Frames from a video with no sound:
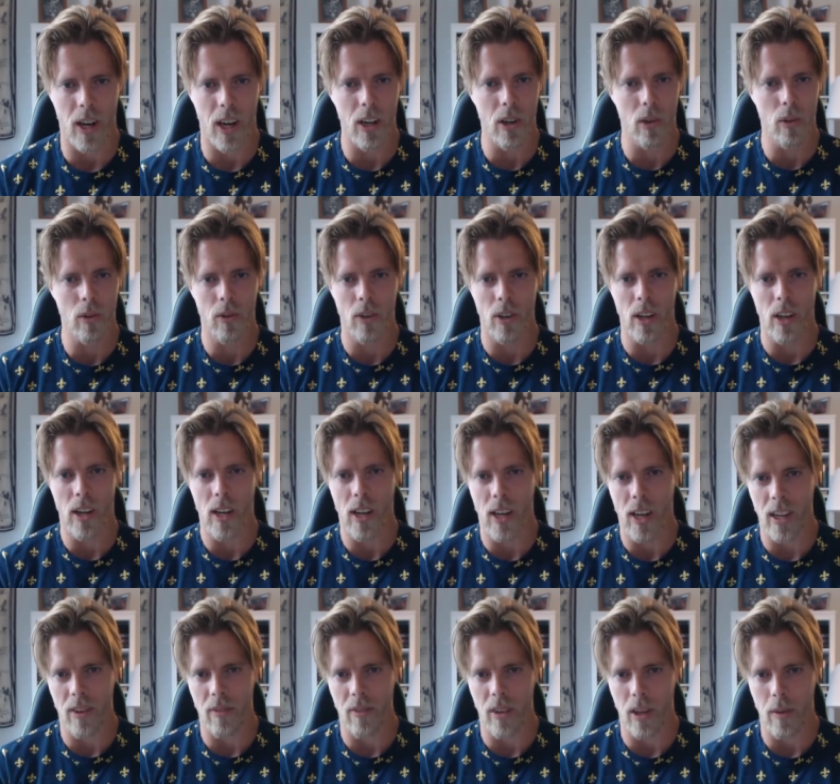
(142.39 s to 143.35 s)
I don't really
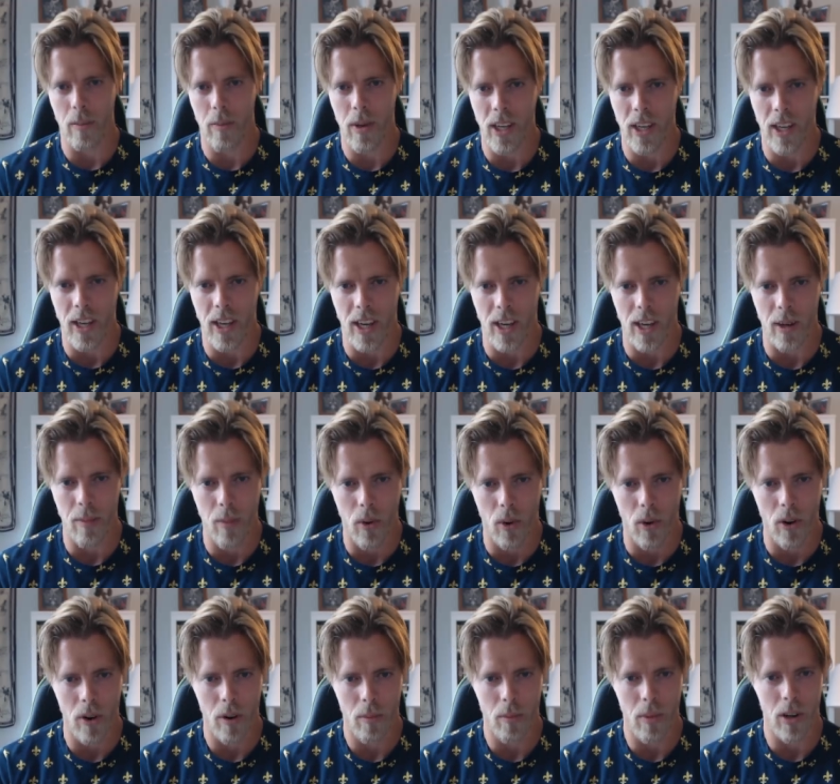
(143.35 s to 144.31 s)
like Wikipedia
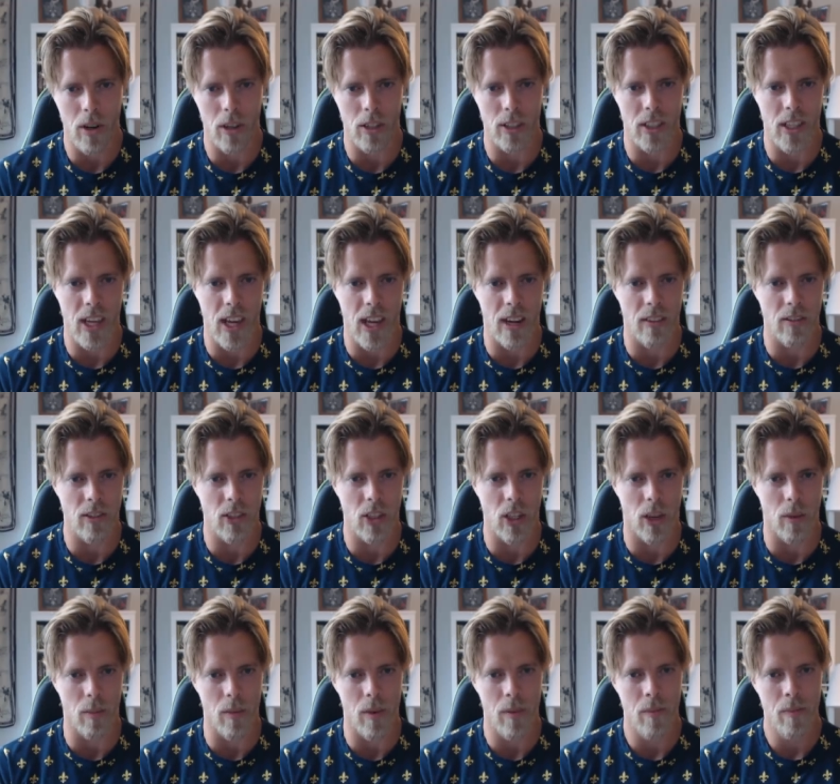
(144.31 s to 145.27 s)
anymore because they have
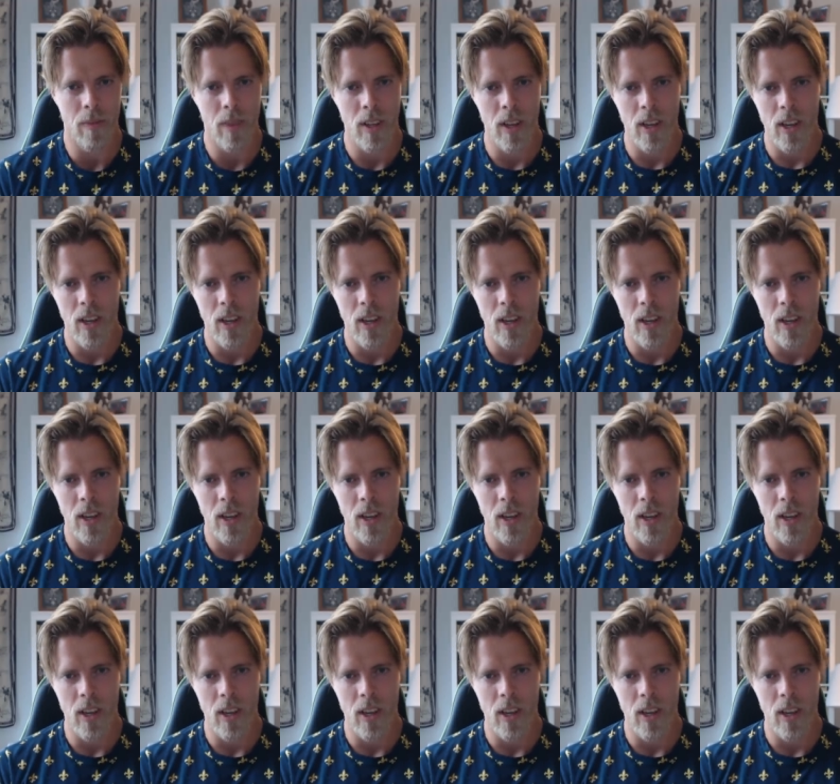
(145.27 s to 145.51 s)
some